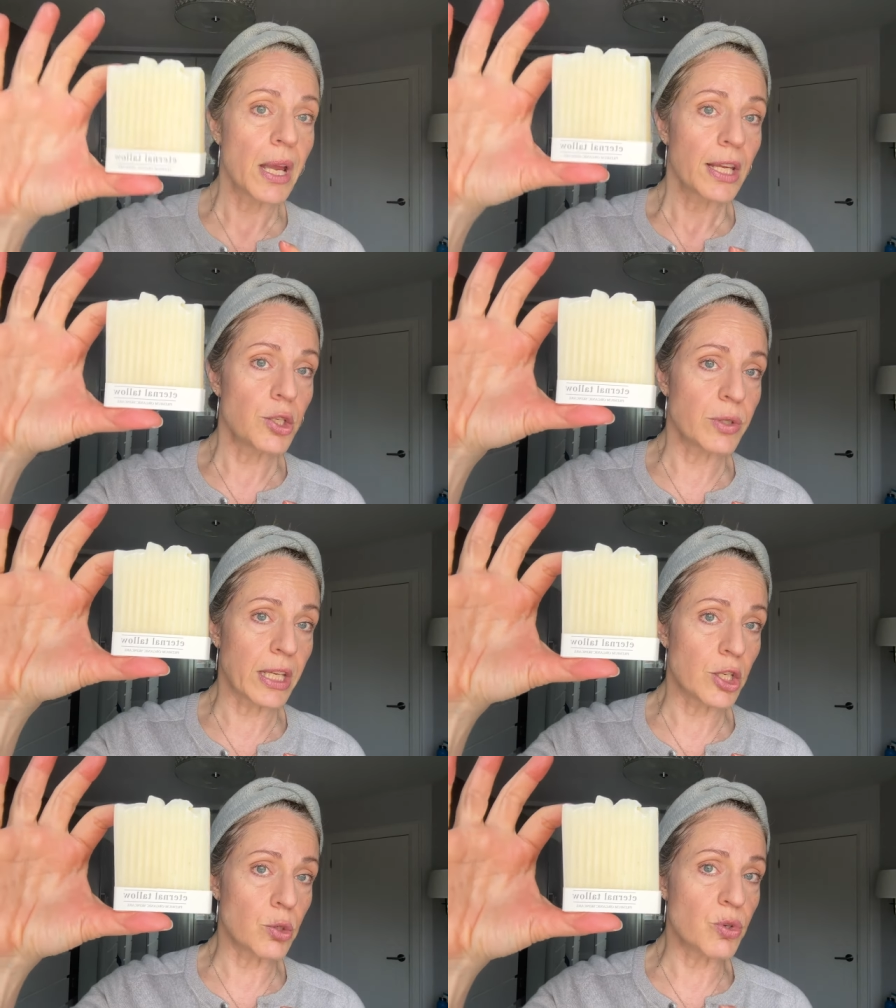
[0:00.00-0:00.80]
You
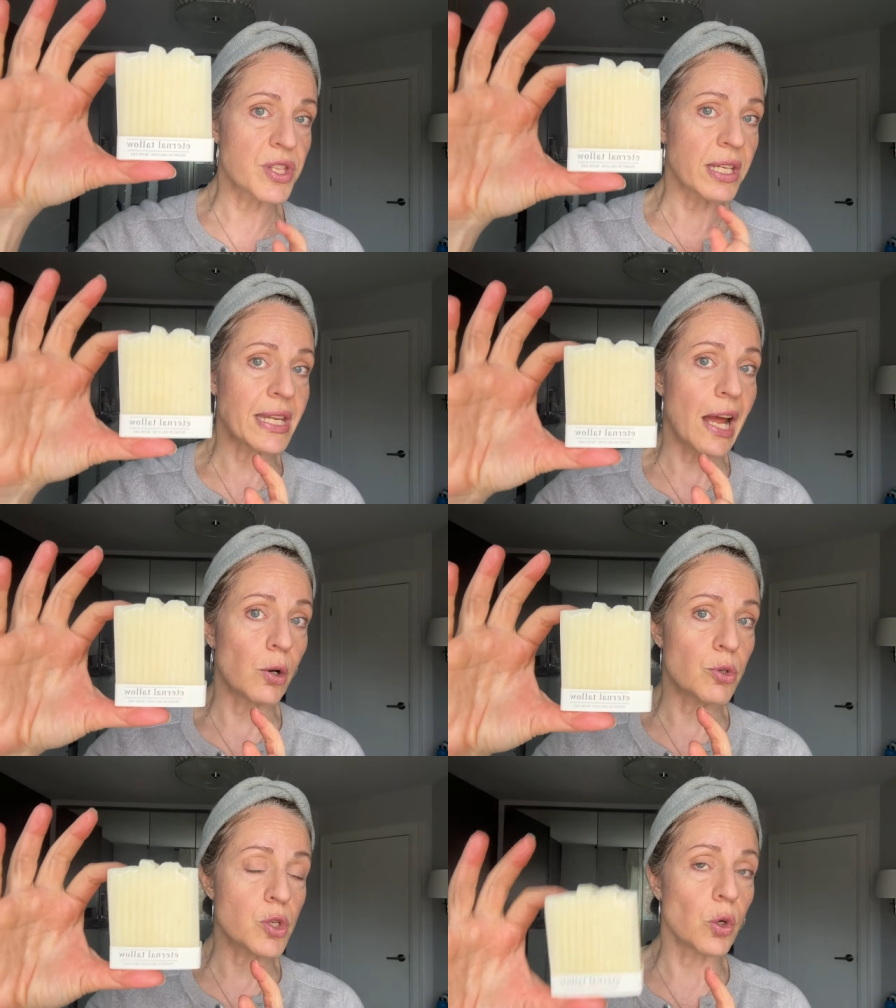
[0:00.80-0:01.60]
can use the
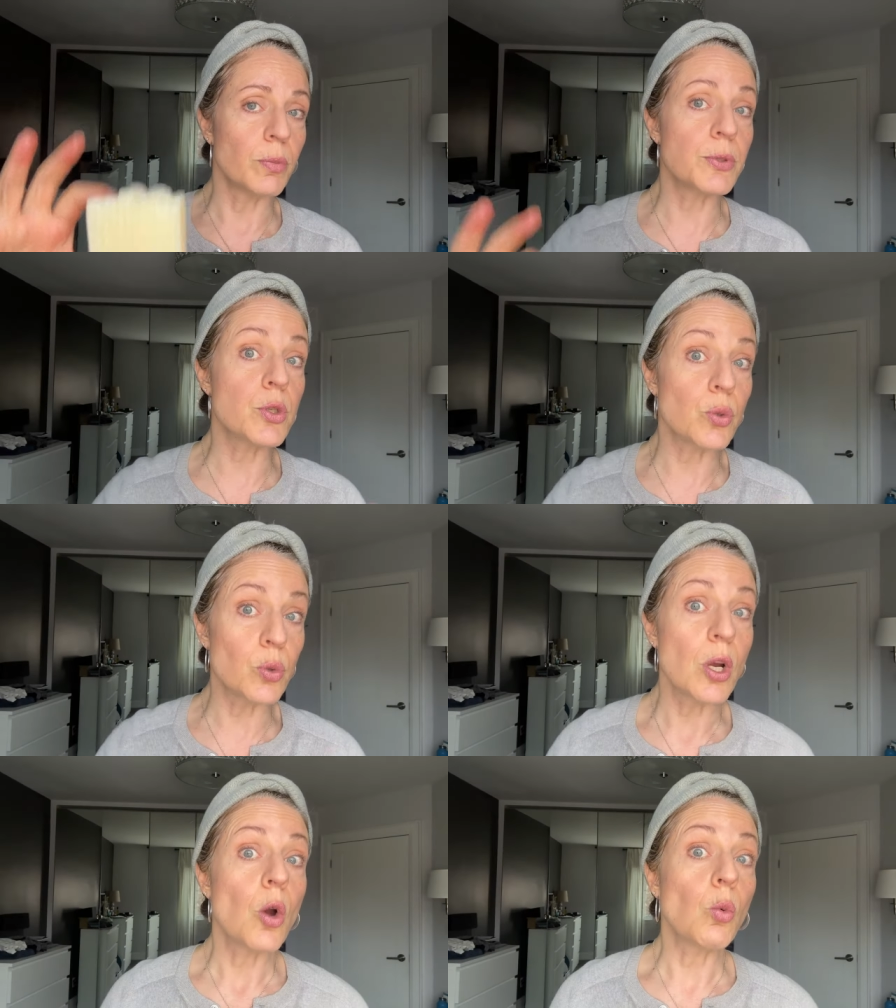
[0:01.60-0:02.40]
tallow soap
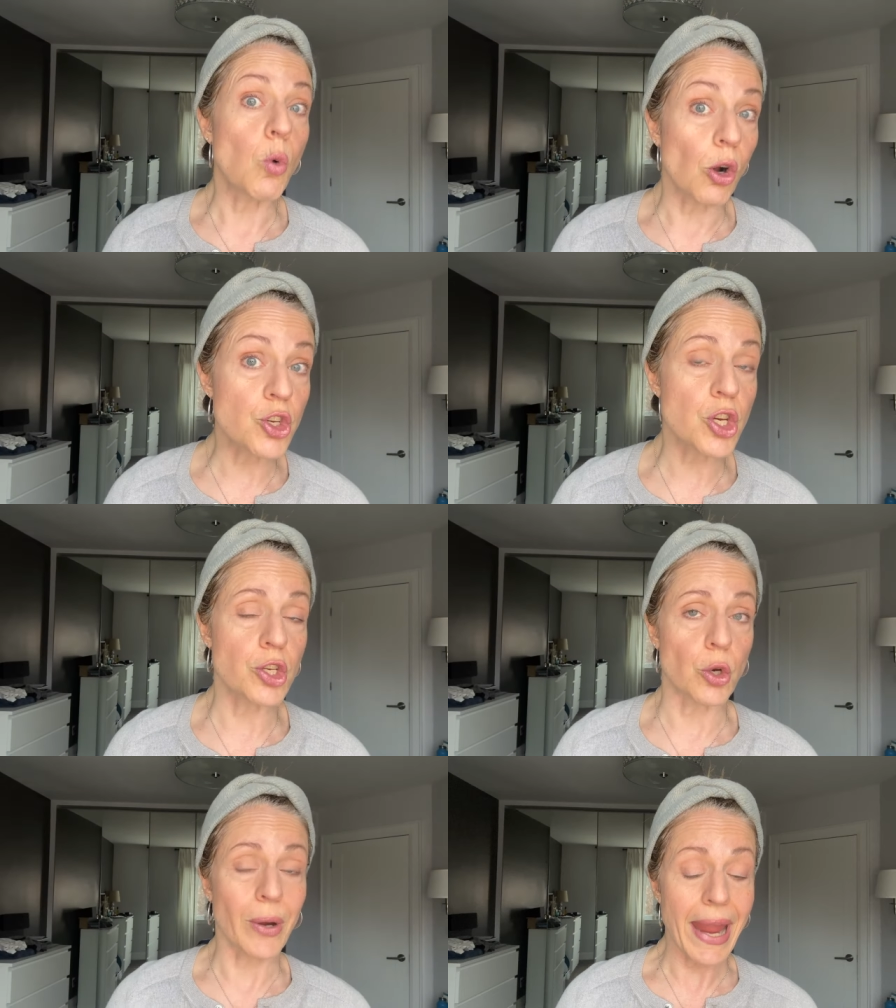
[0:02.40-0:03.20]
to wash
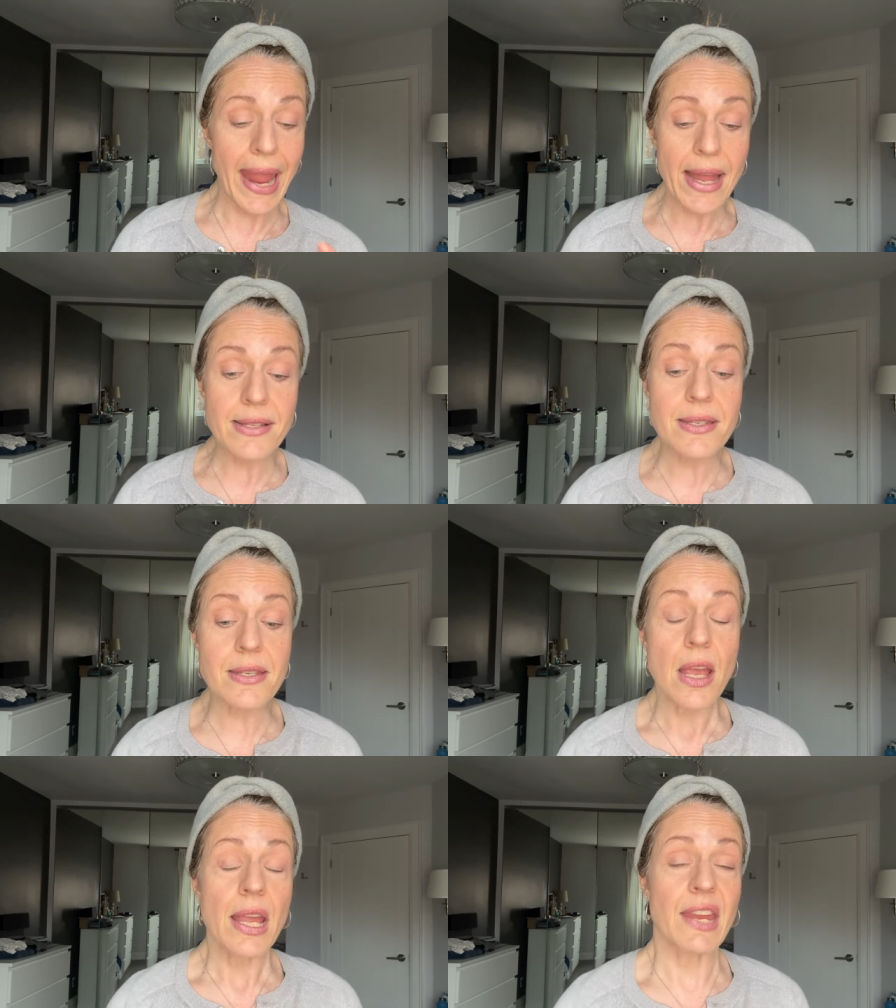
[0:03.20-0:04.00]
your
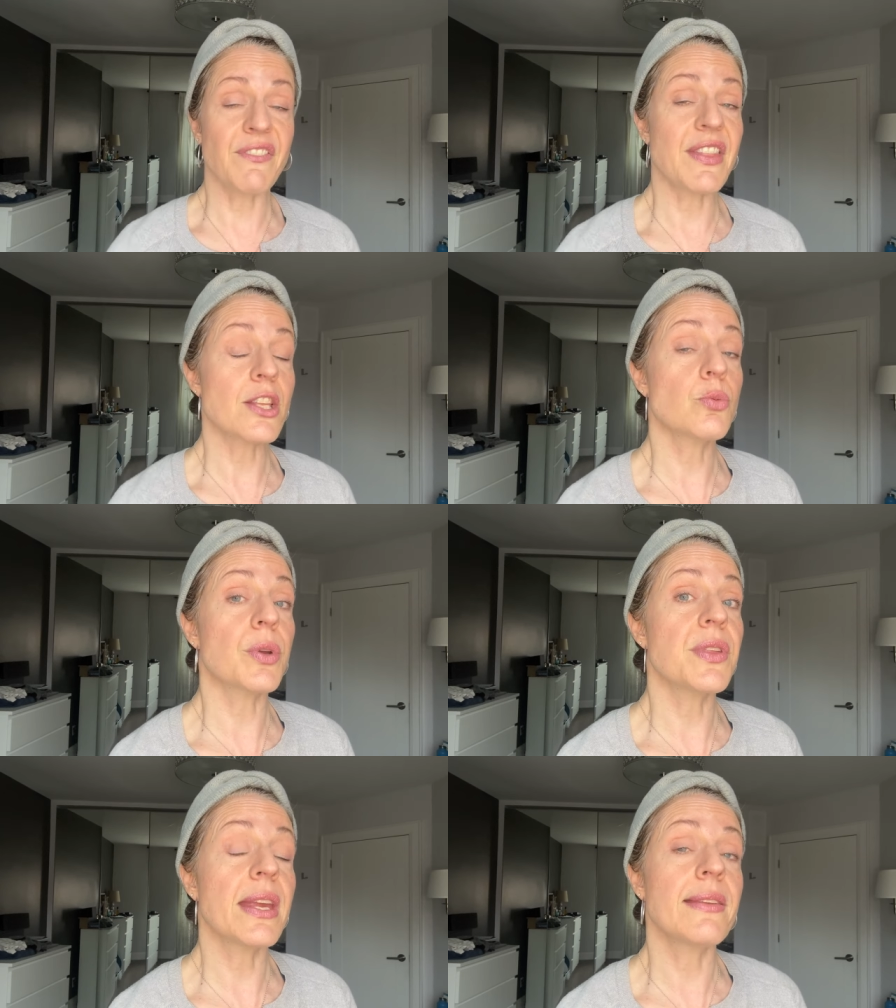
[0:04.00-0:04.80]
hands if that's
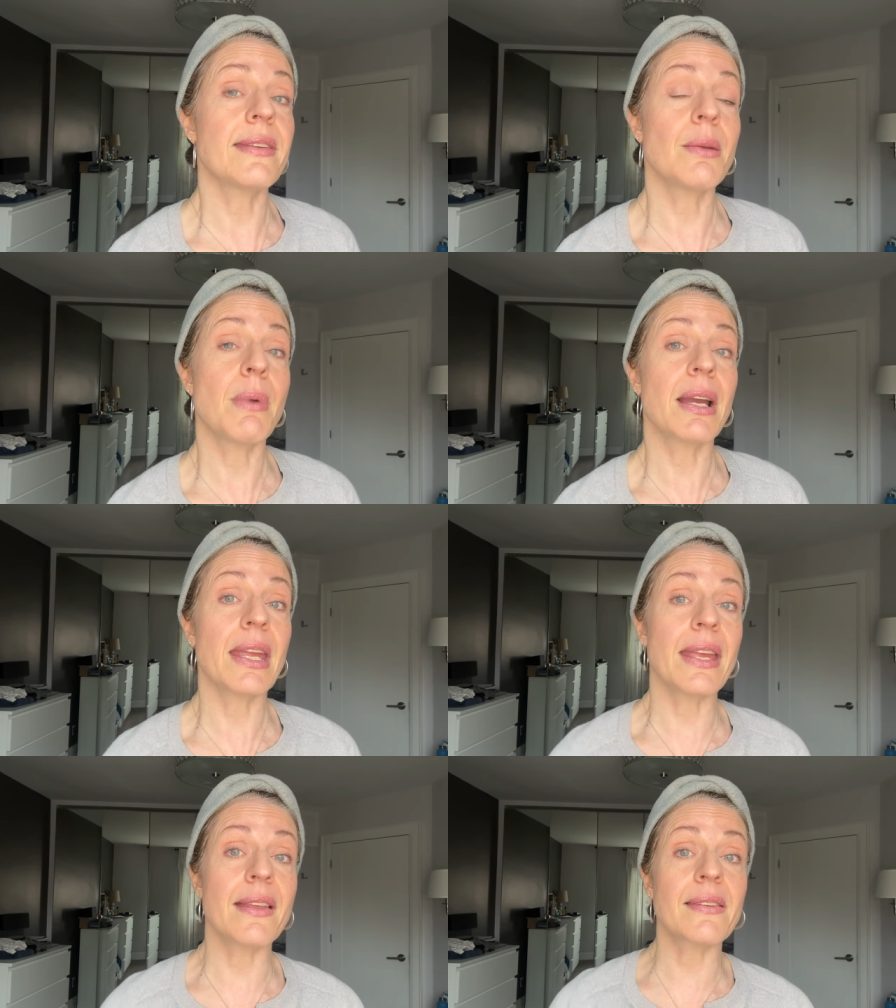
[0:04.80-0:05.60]
where the eczema
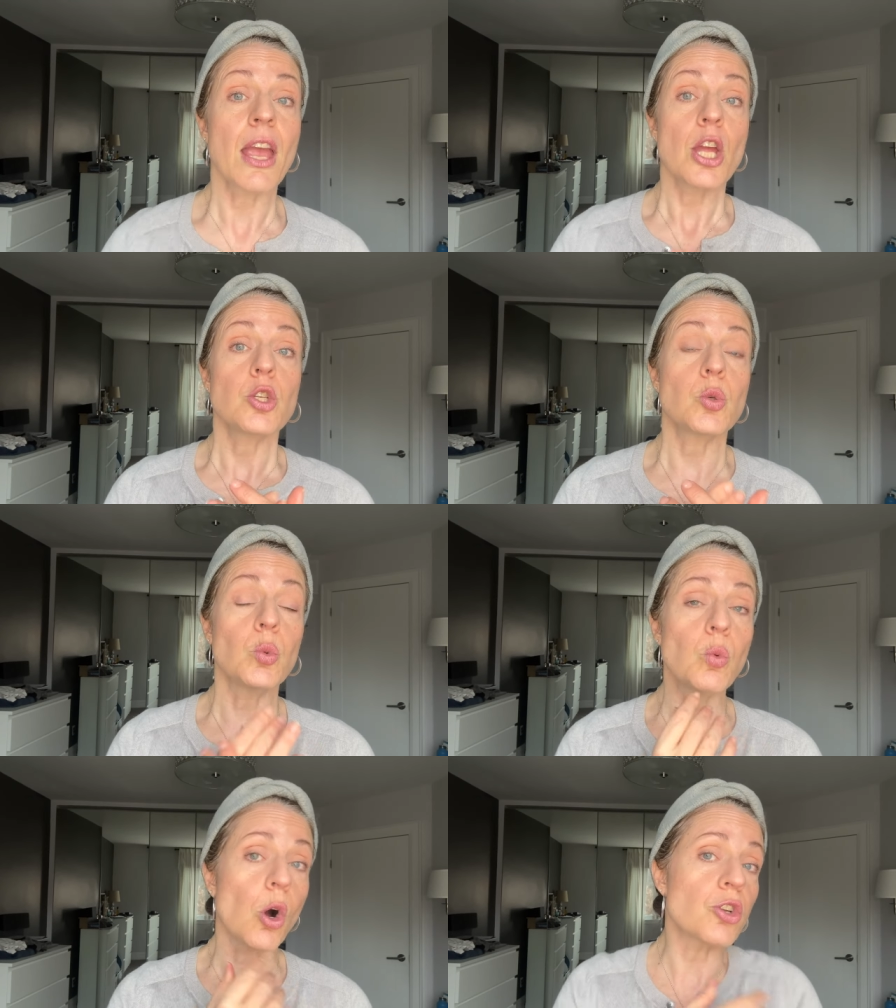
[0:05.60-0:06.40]
is, to
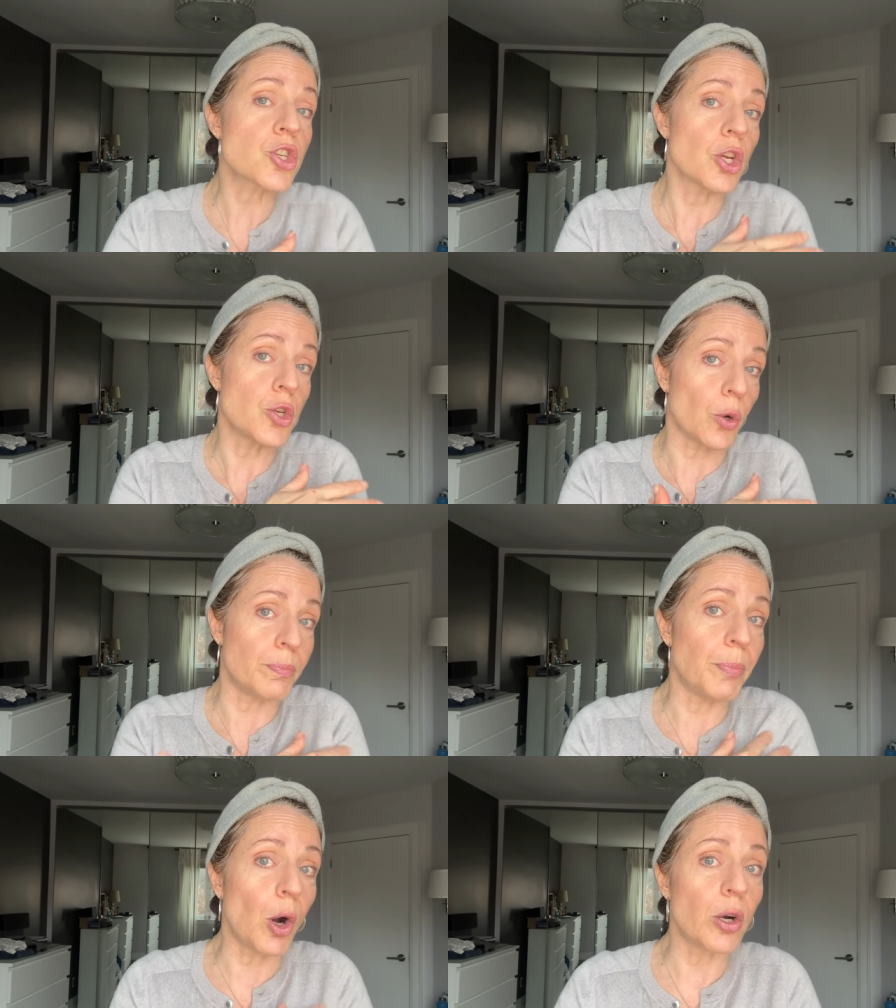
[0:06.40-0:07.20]
wash your
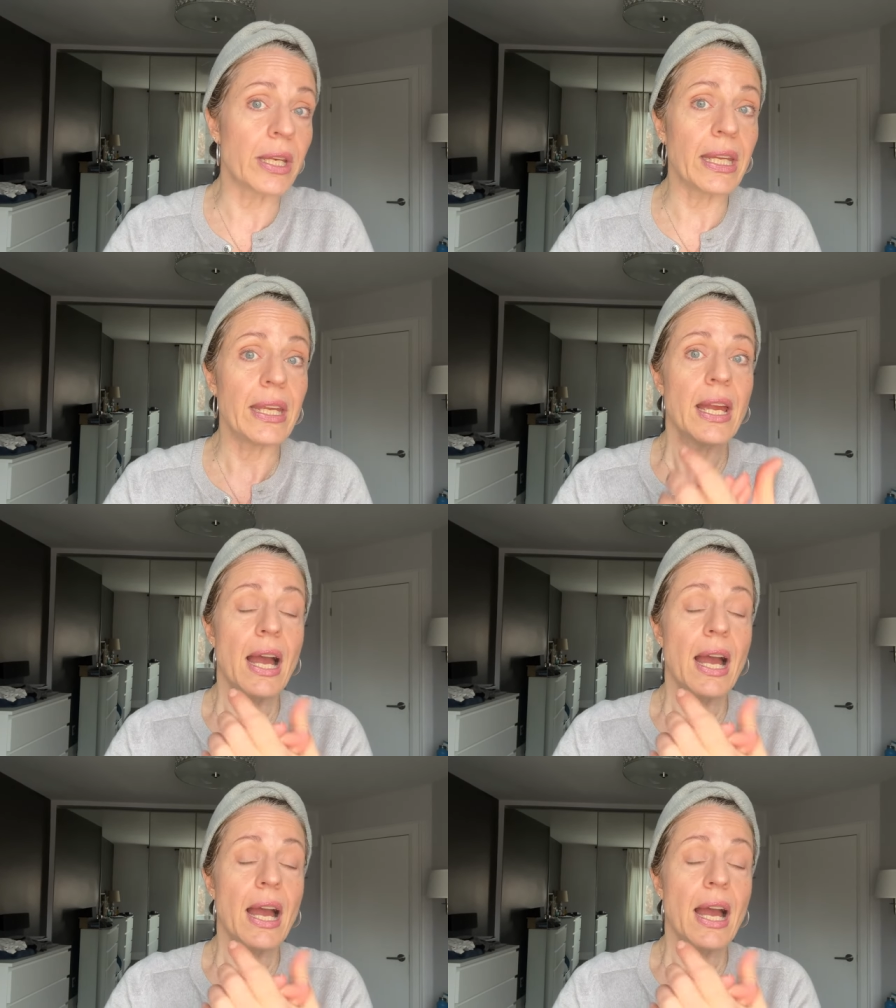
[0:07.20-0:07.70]
body.